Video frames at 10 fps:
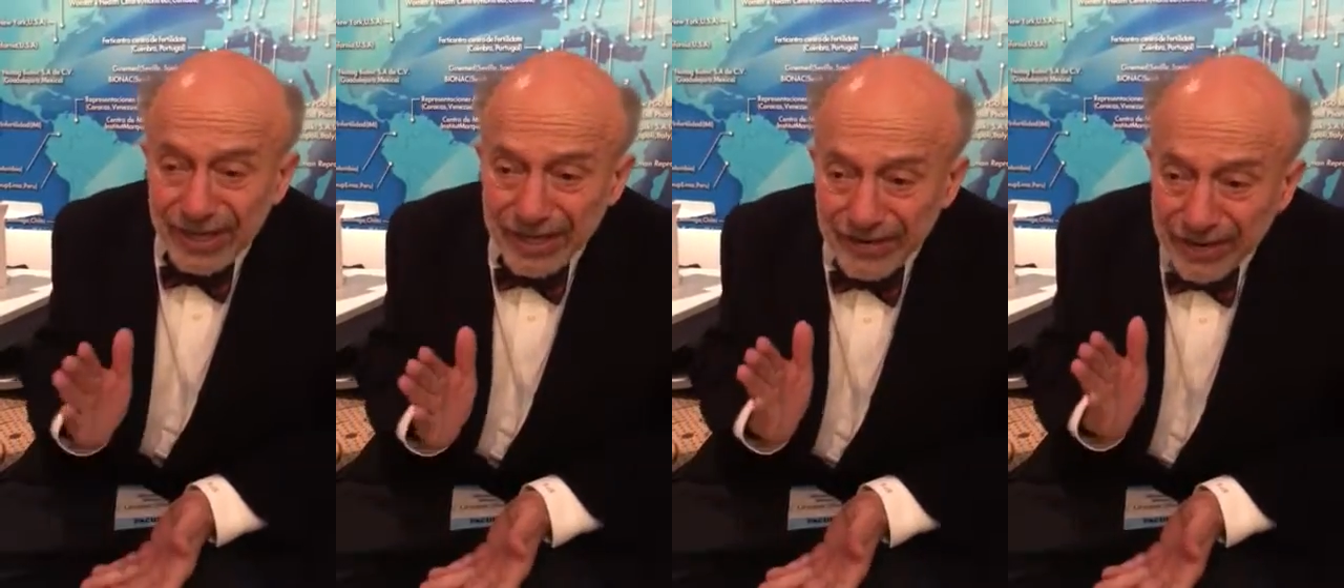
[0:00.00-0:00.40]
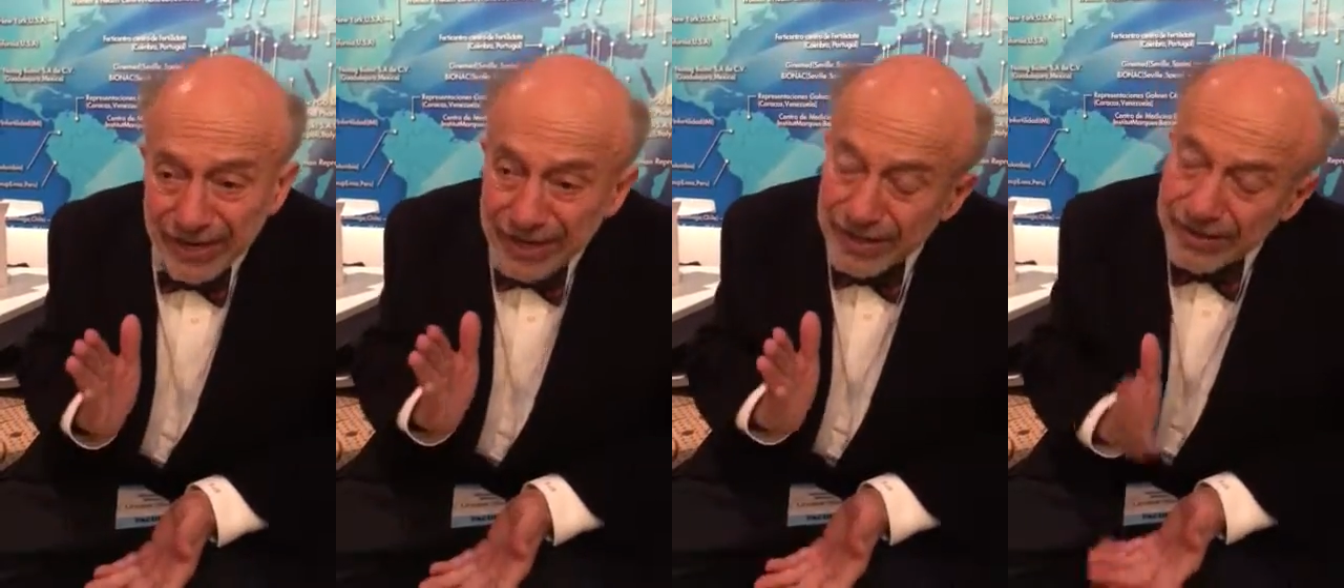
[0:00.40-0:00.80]
And,
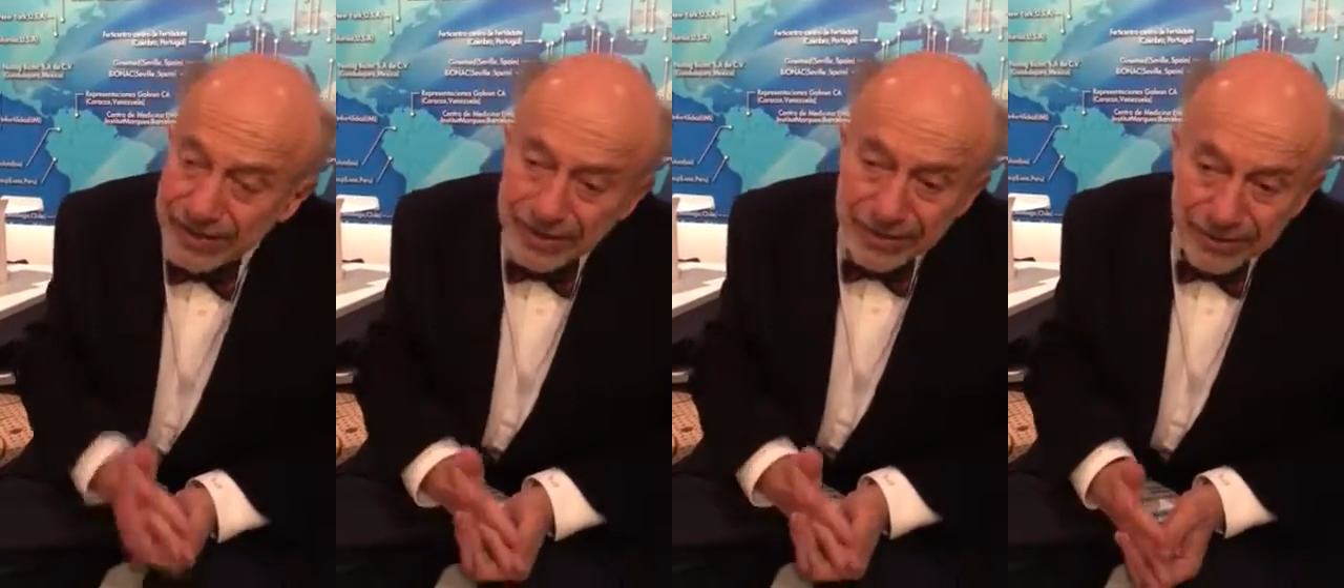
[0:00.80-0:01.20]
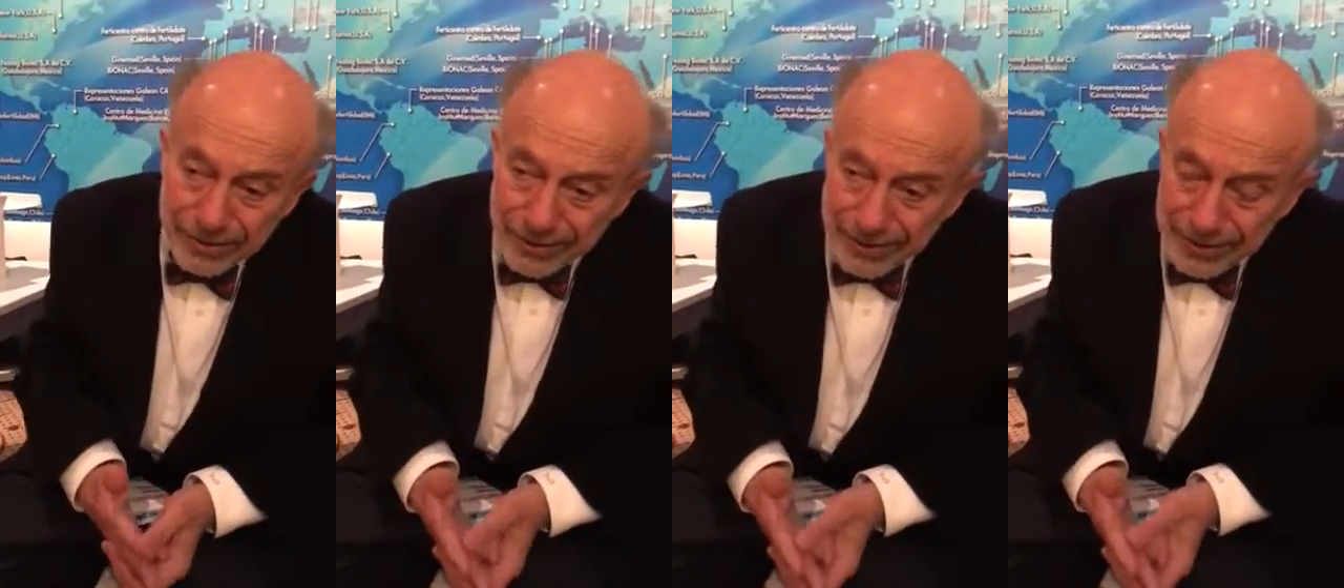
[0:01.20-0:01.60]
you
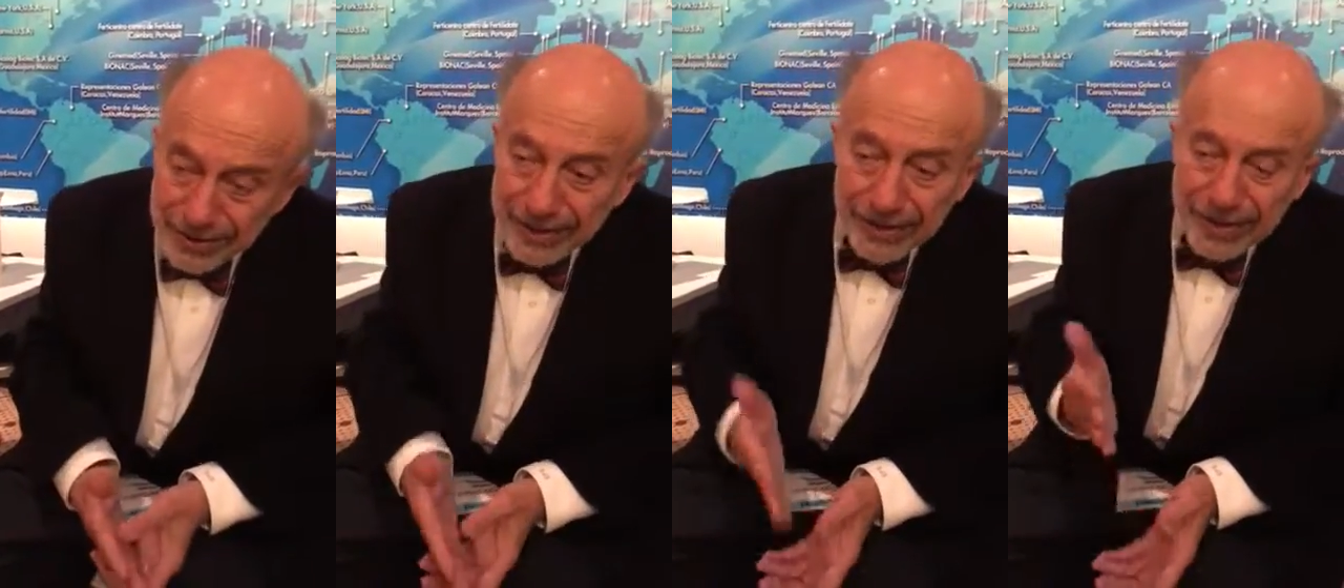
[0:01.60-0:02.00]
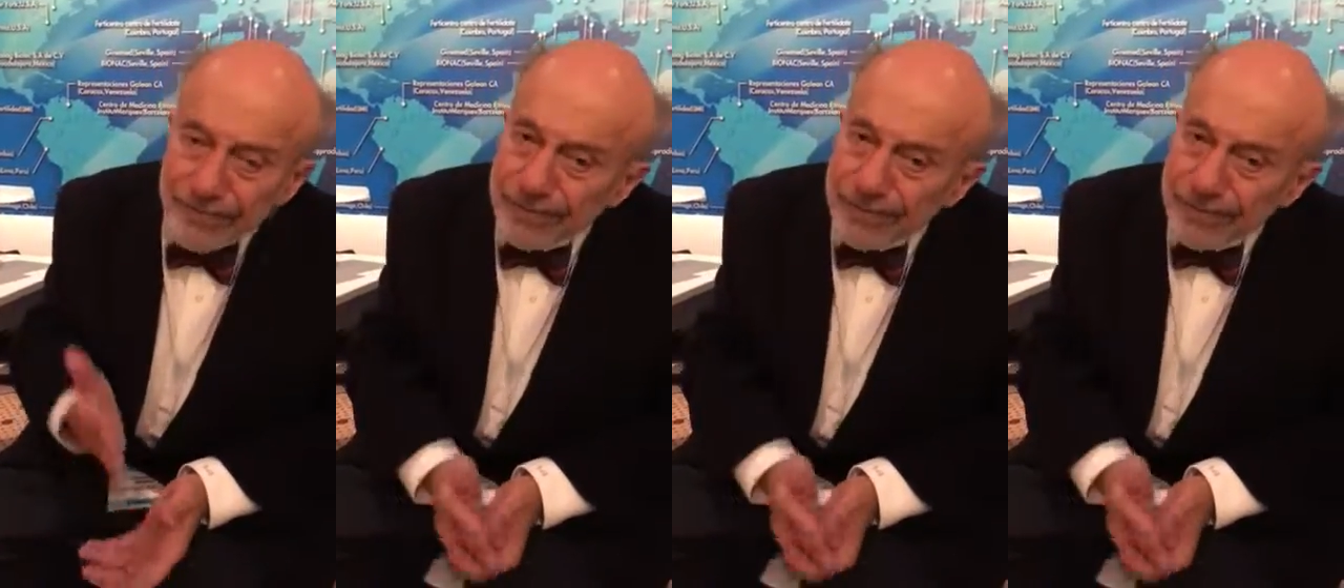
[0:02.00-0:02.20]
know, egg